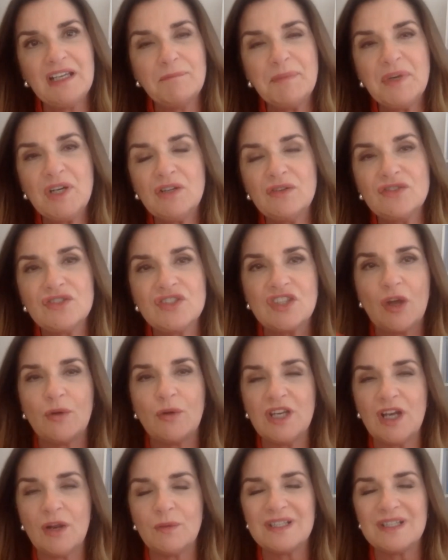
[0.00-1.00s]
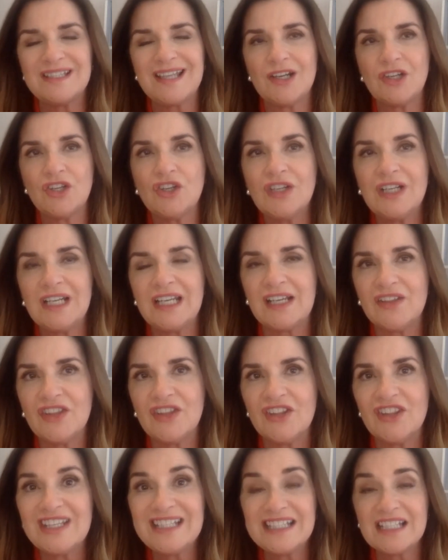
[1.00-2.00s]
But also, you know, we said earlier
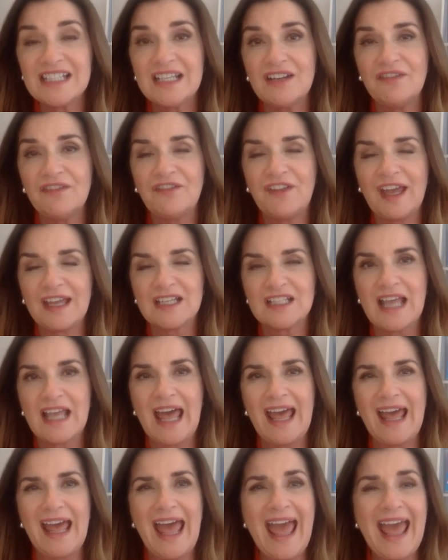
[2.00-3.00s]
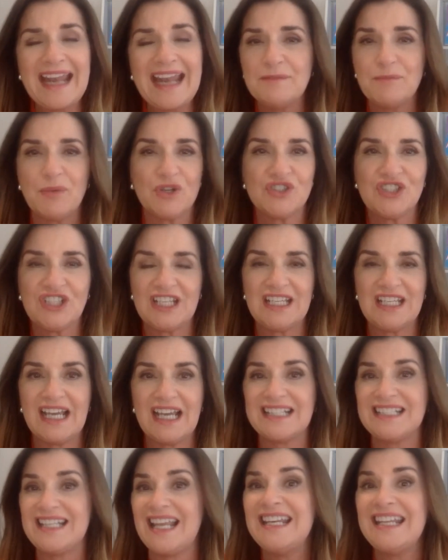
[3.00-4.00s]
that this can affect anybody
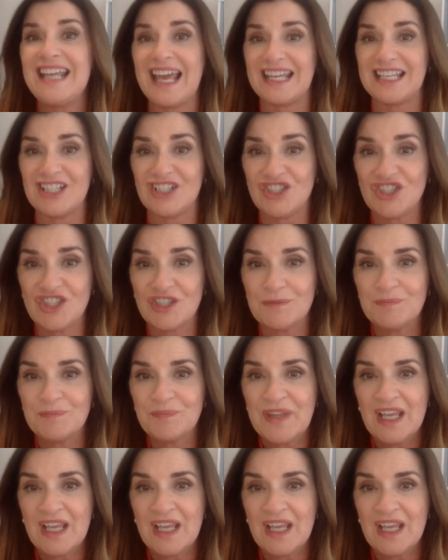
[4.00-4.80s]
at any age.